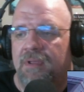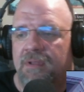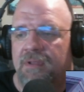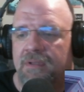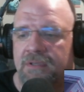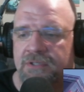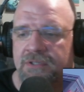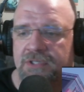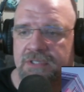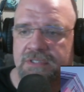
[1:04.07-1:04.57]

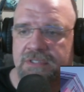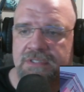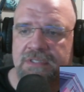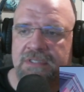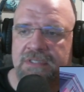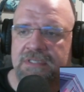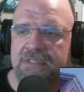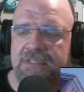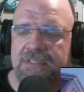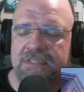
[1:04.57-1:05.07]
Just
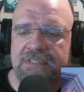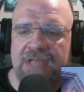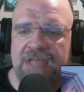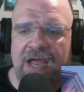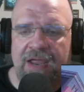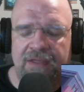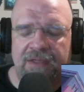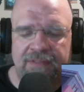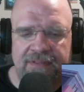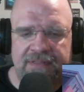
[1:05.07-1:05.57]
the
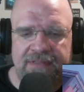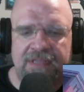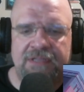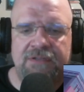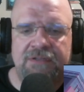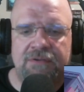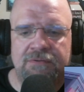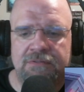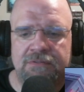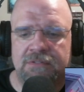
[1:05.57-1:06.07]
style that they use,